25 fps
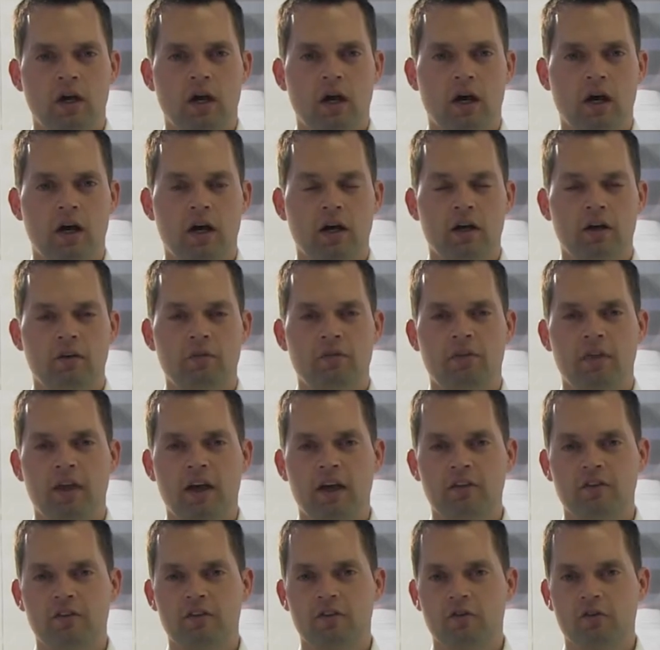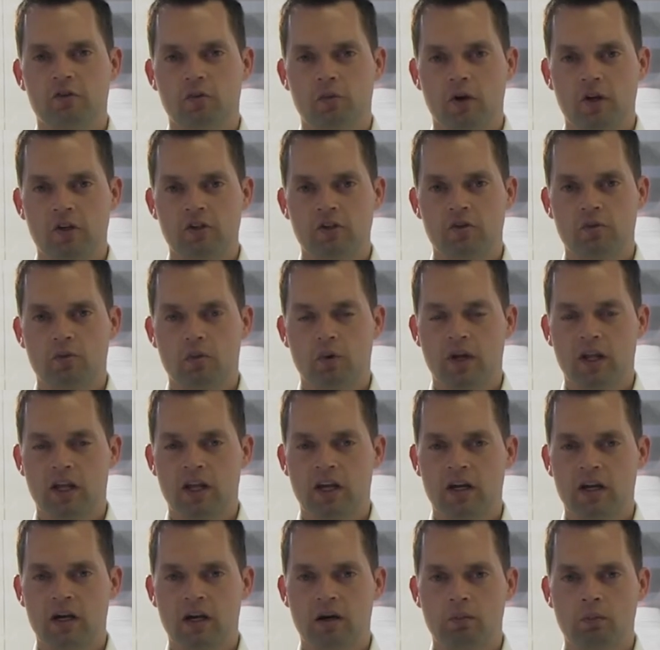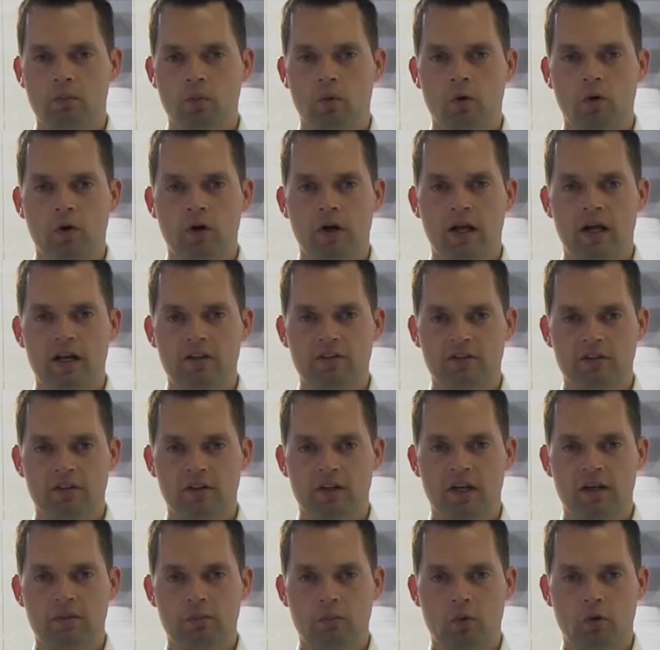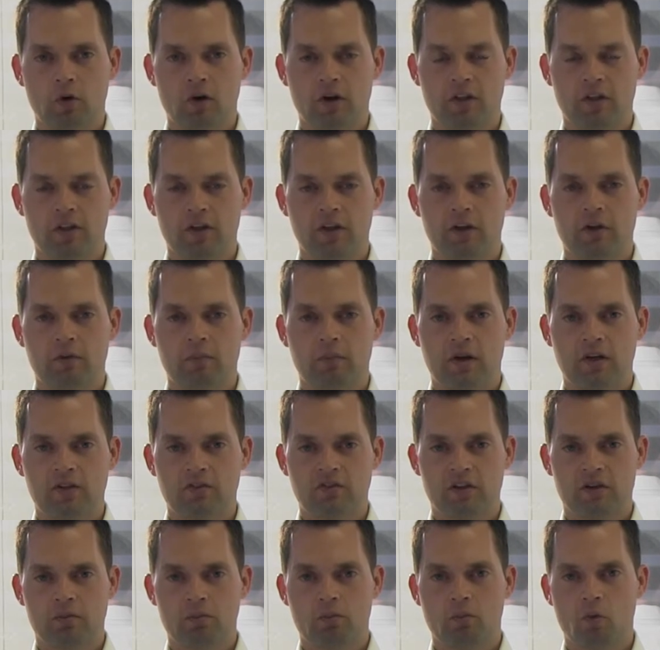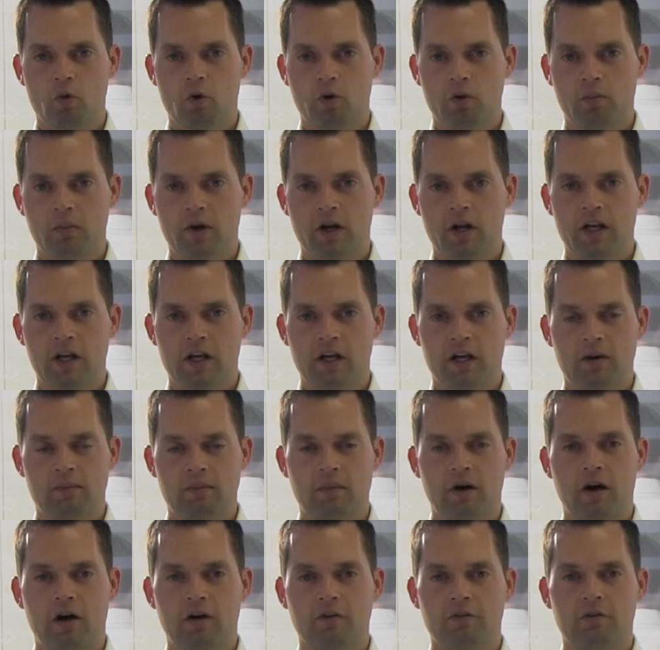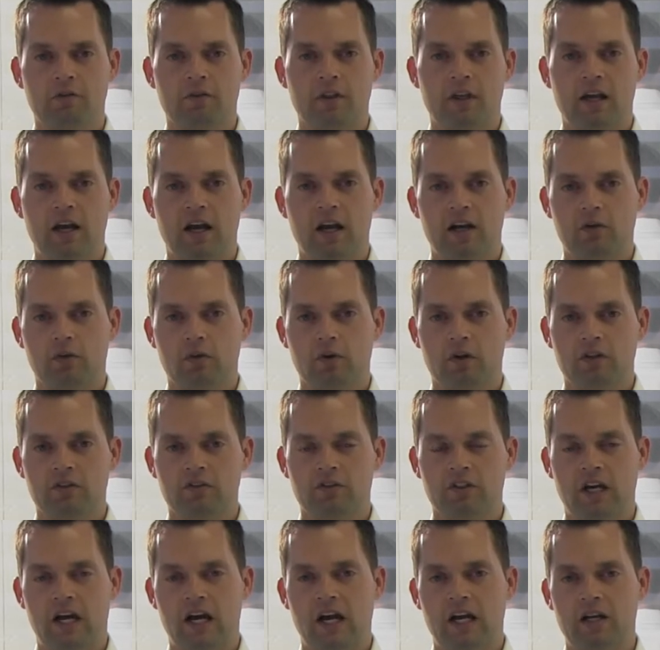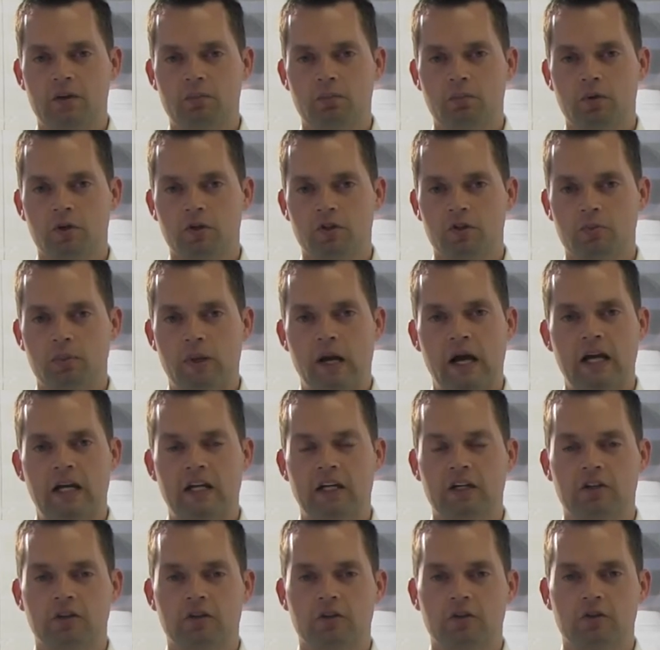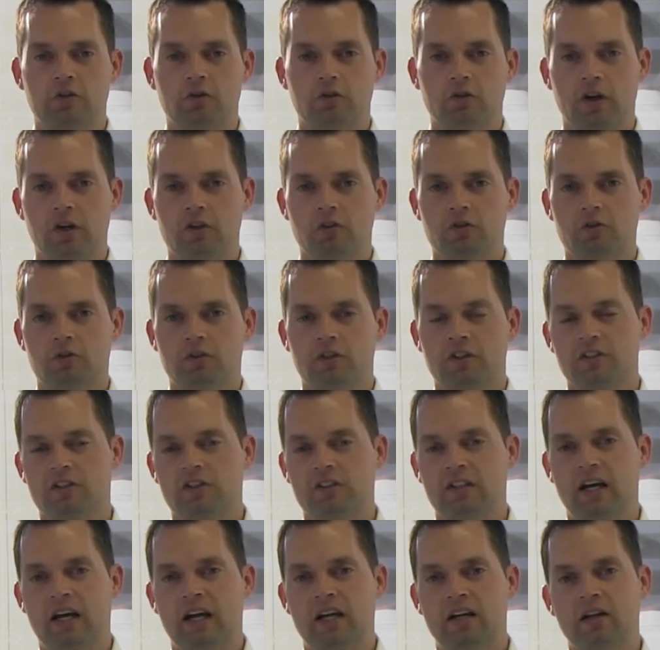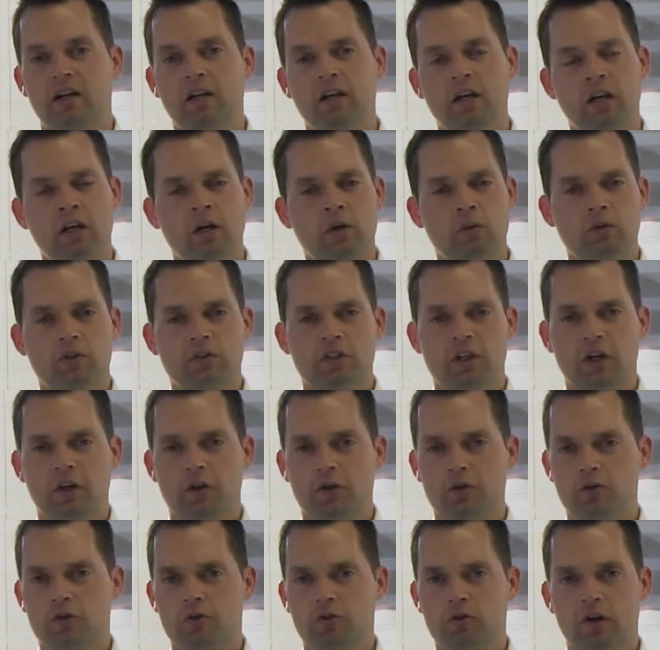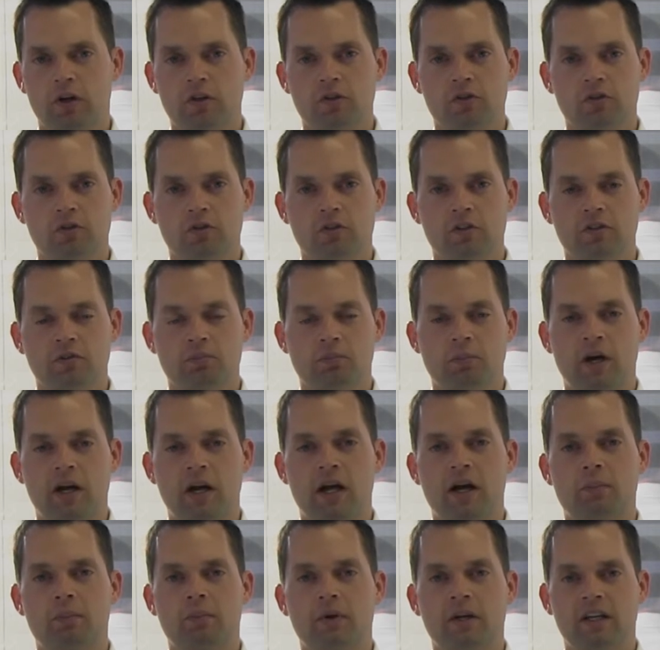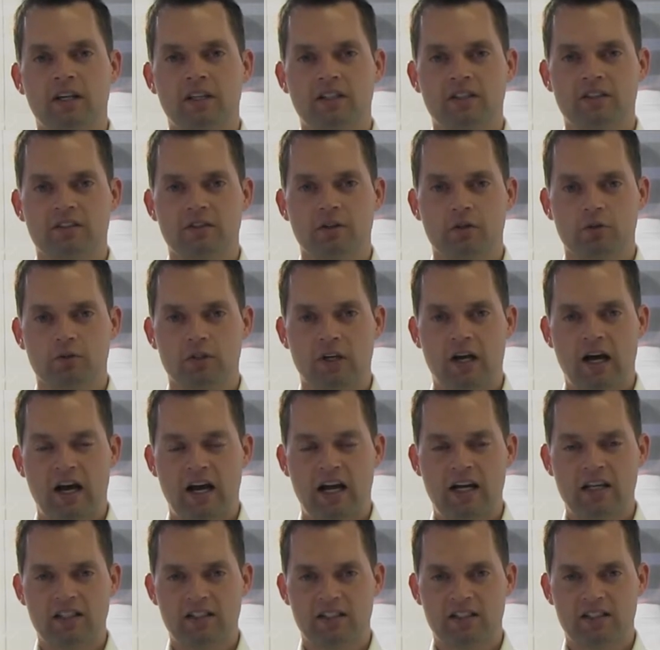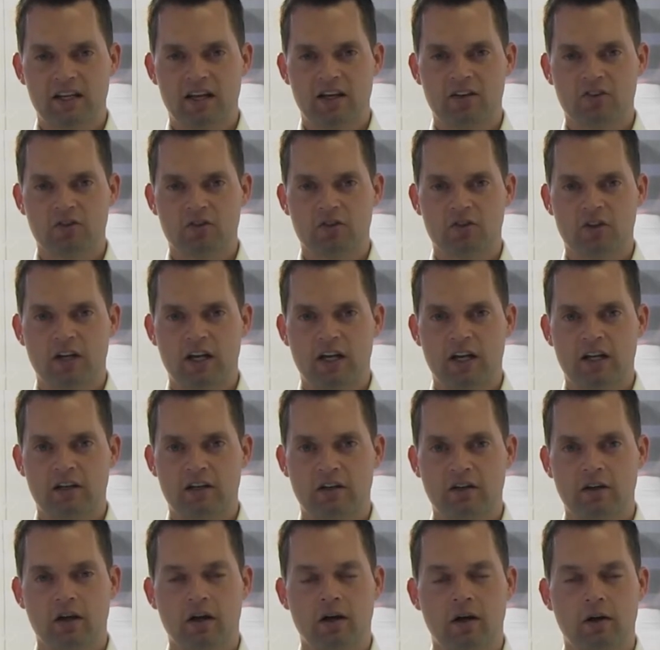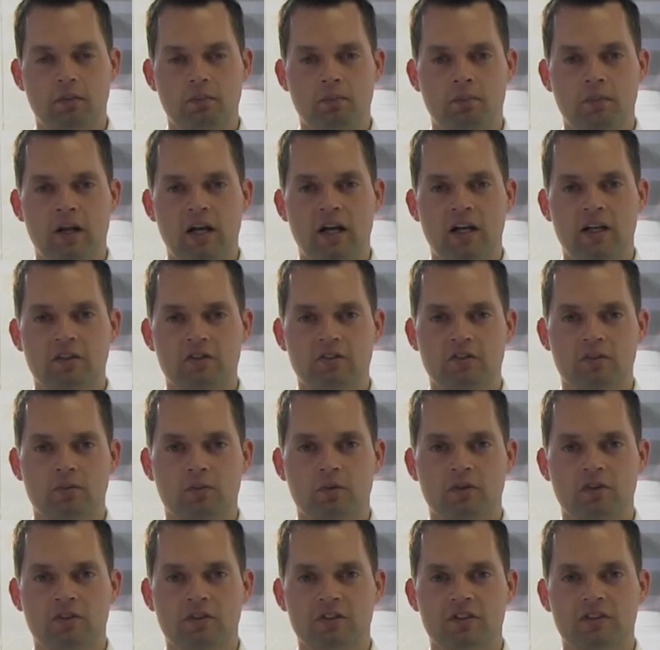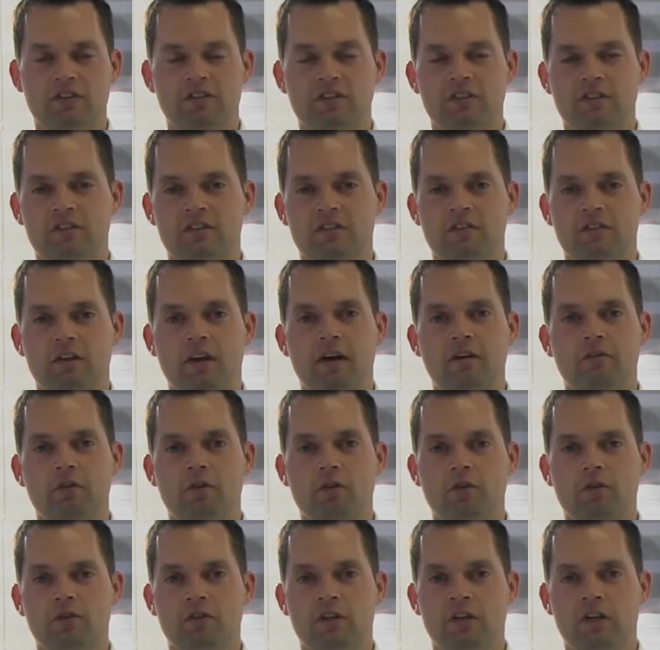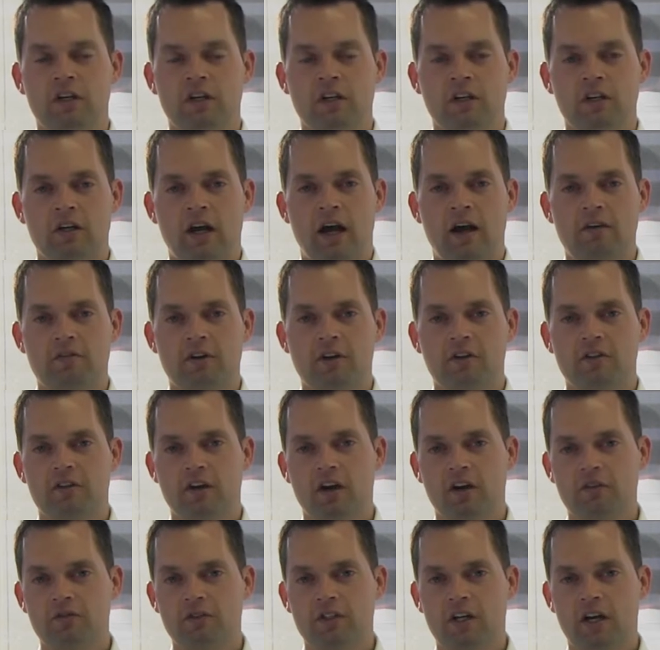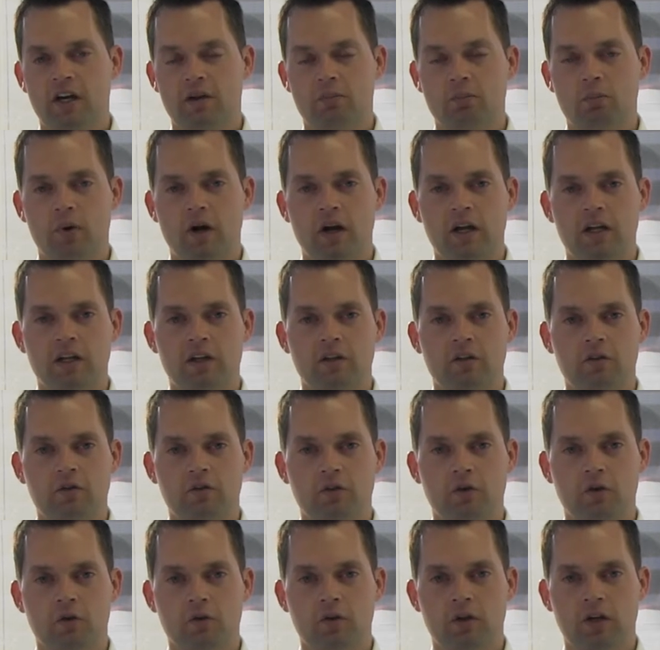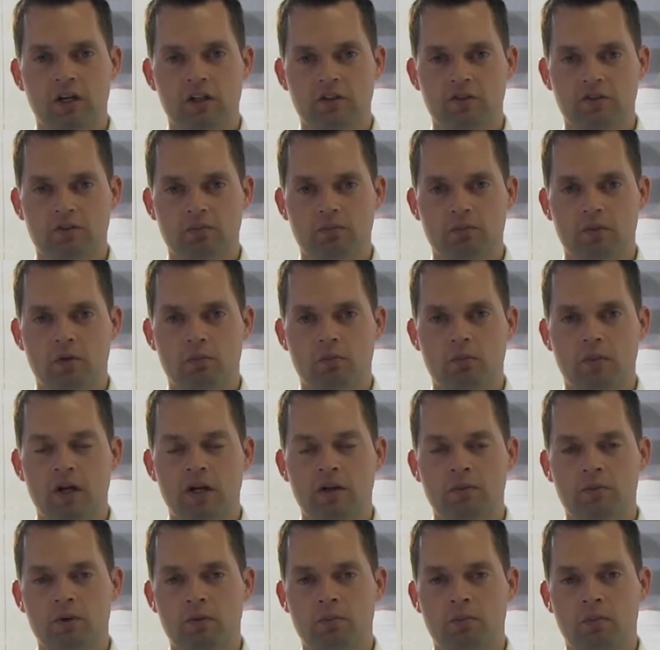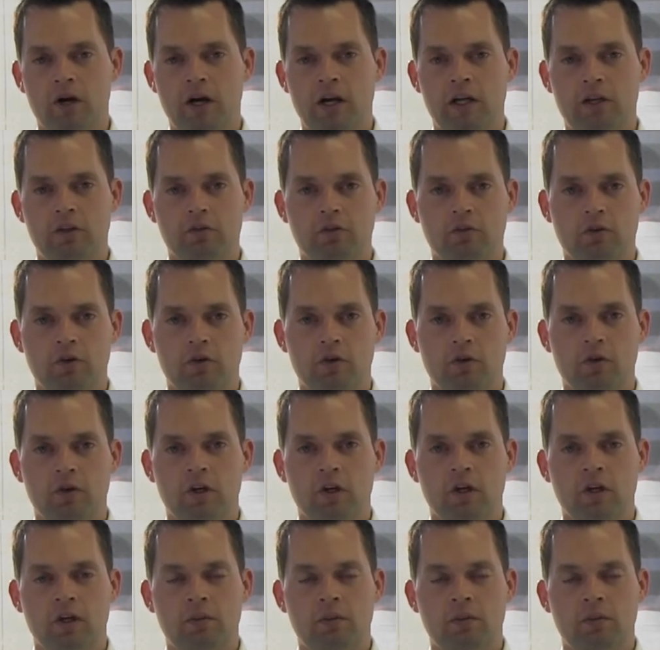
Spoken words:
If that situation would heat up more and escalate more, I think you may see more money come off of the equity side and push back into the treasury side. We saw those treasuries butt up against those highs yesterday, meeting some resistance levels, having a tough time breaking through, getting some momentum to break through.